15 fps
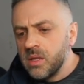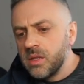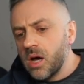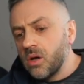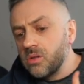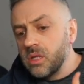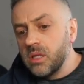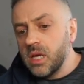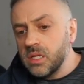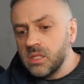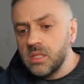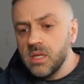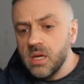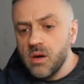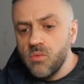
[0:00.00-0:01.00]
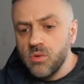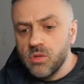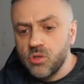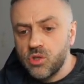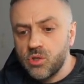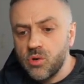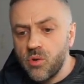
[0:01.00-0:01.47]
Now, the next thing I want
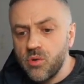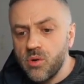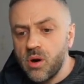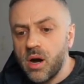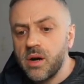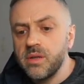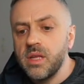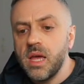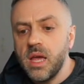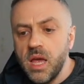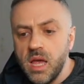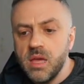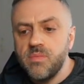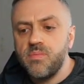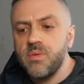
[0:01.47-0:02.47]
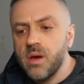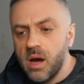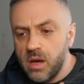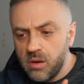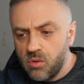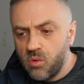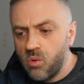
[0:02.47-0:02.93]
to show you are the
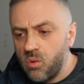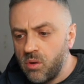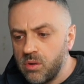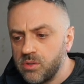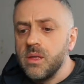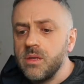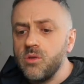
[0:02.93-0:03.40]
API calls.